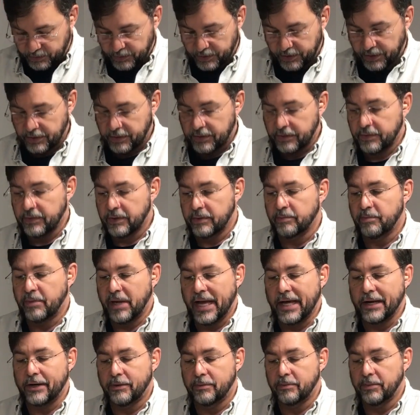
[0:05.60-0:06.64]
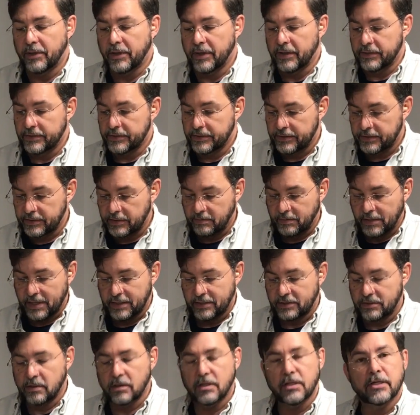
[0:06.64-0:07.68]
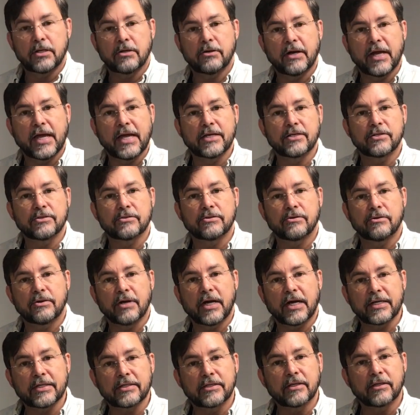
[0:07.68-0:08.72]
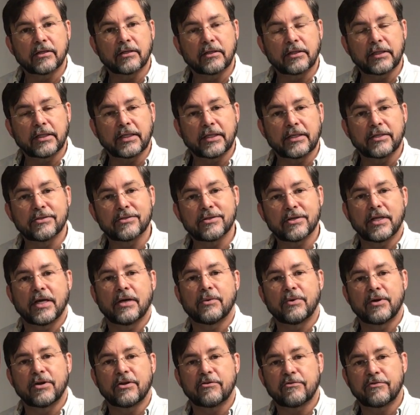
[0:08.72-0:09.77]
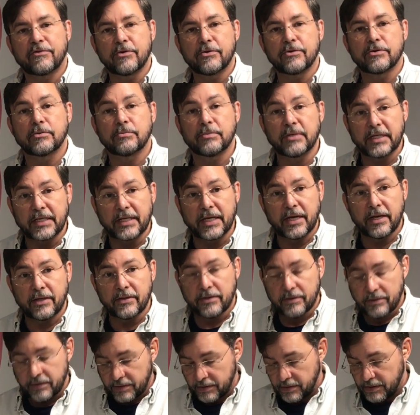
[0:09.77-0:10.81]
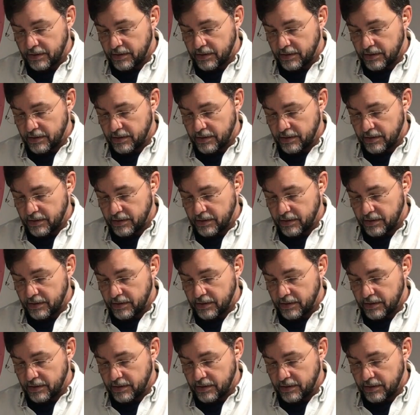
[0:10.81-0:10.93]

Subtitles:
when you're doing pattern bars is to make sure that your edges are nice and clean so that when you fuse them together,